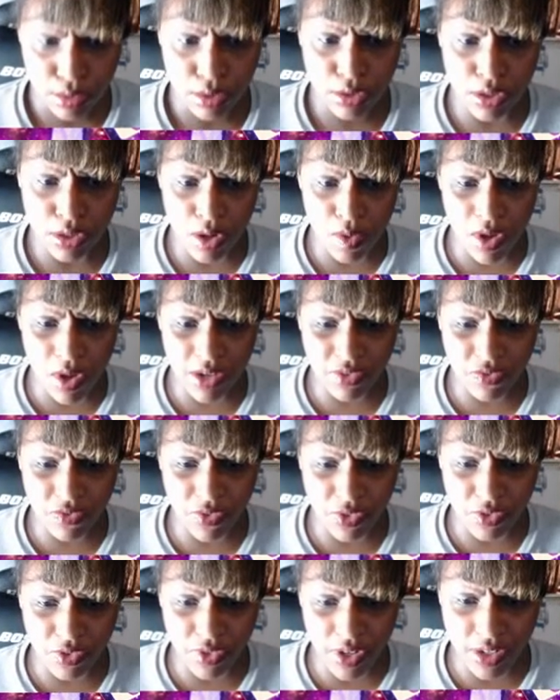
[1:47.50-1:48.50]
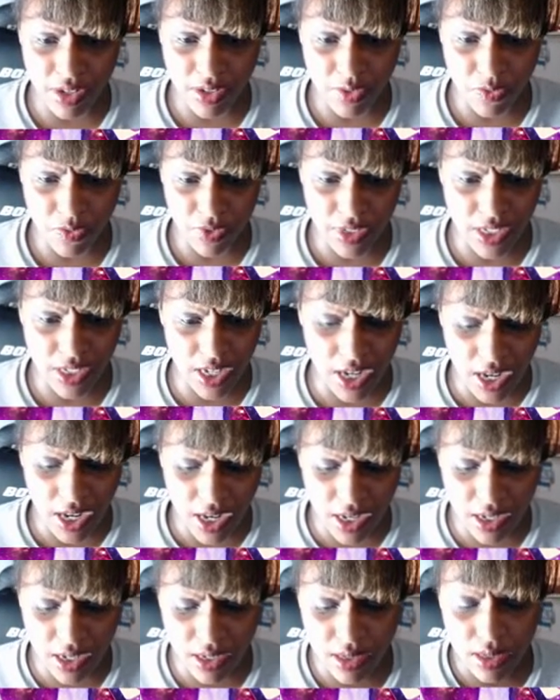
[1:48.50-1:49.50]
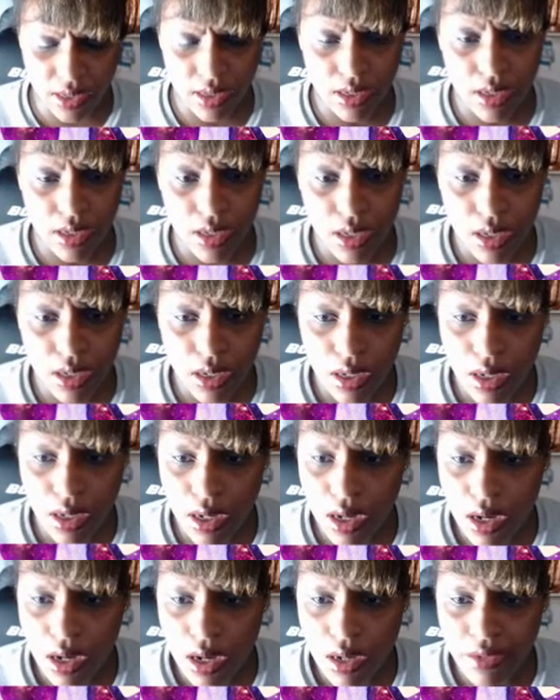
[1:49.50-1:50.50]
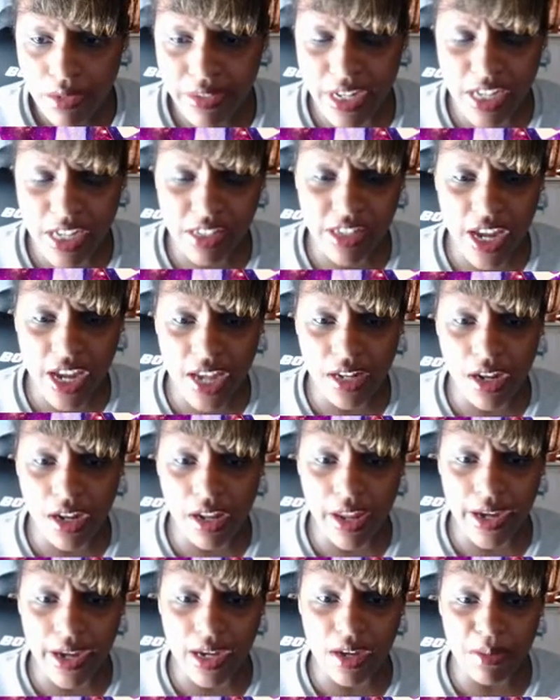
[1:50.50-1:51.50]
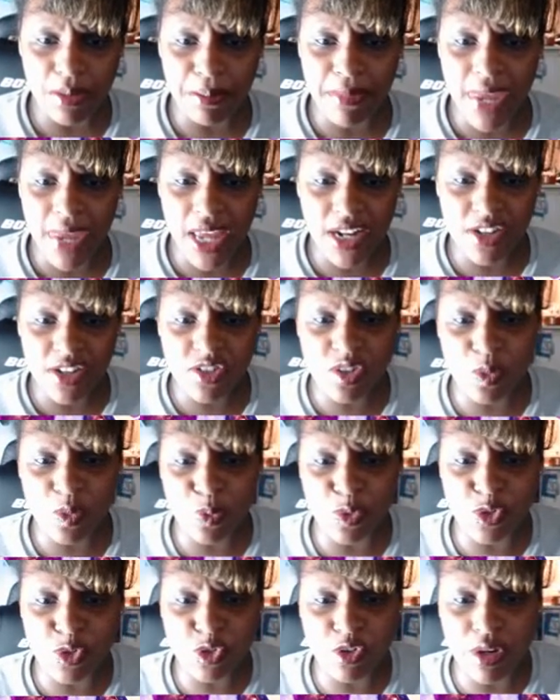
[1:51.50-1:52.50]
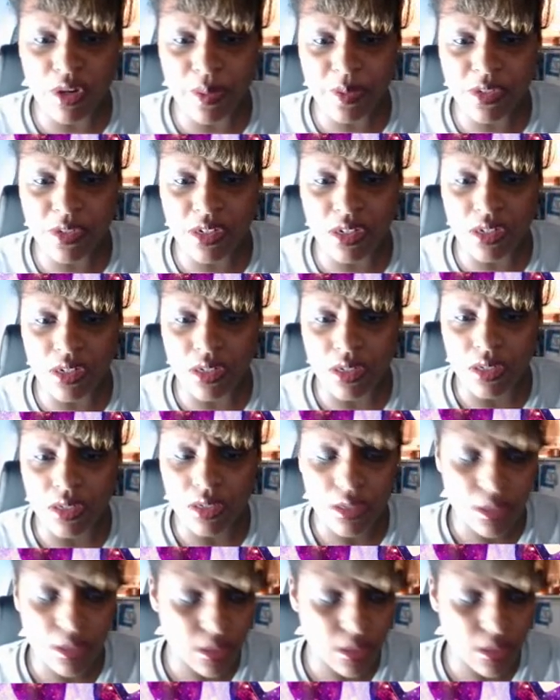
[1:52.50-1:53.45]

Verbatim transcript: Don't watch if you're drowsy or fatigued. This thing looks like a medicine prescription.